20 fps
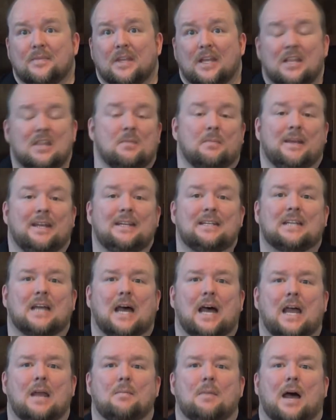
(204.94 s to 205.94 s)
In the
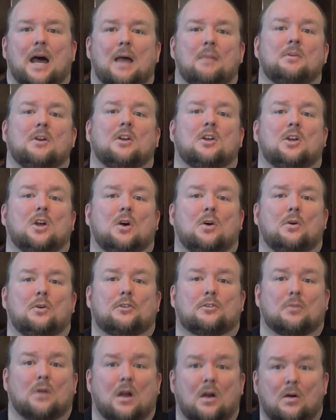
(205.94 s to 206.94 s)
meantime, I'm going to go
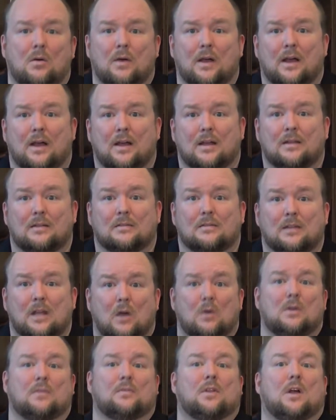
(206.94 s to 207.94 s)
throw a
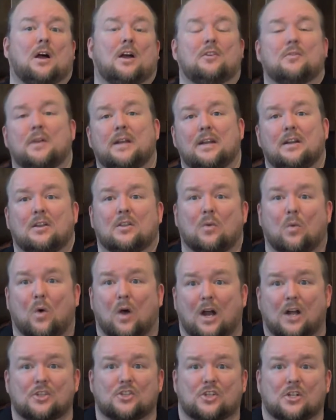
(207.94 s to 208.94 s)
load of laundry into the
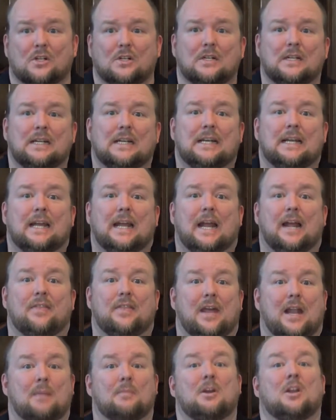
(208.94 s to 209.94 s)
washer, and
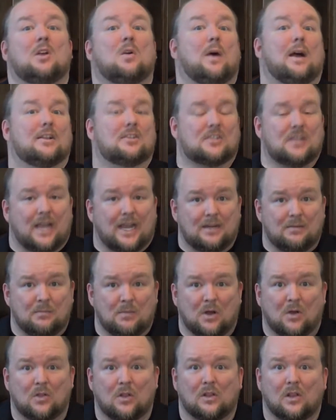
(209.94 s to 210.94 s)
then I'm going to go outside and
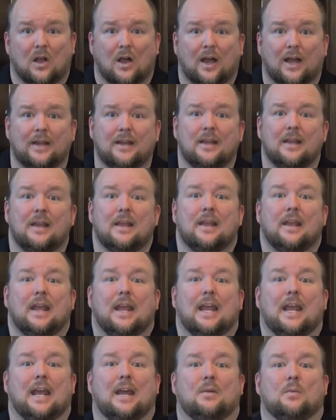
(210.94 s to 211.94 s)
mow the lawn.
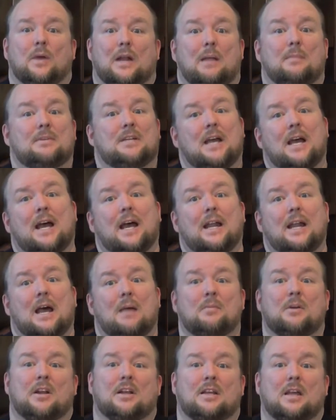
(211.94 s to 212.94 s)
And when I'm done,
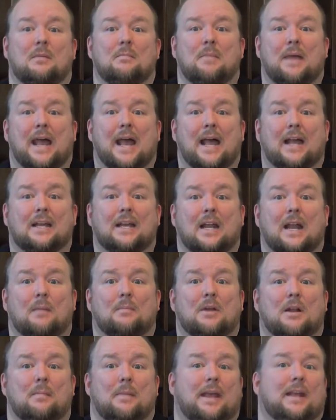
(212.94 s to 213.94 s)
I'm going to come back and I'm
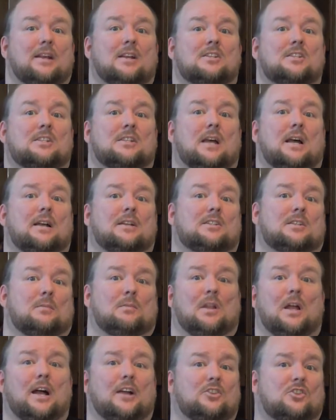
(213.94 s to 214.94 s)
going to make us uh, some
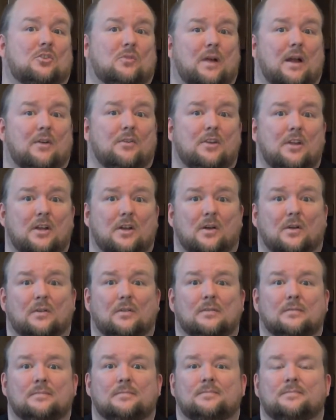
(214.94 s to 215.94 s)
lunch around
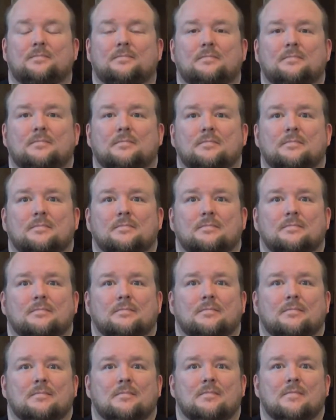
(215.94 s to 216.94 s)
noon.
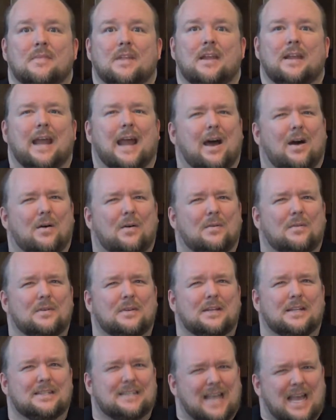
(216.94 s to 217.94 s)
Now,
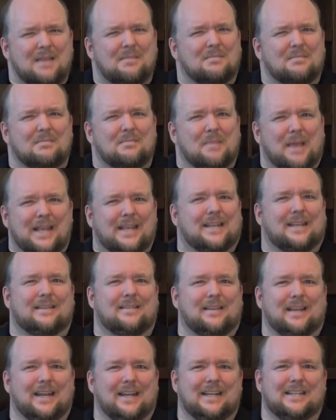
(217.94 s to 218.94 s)
does that make
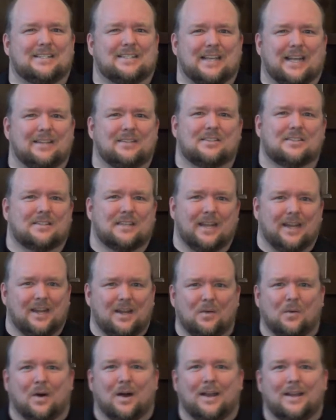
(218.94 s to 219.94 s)
any sense to
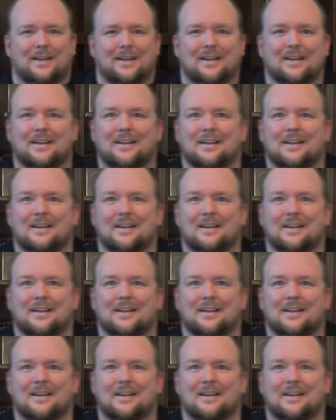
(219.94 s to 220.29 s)
anyone?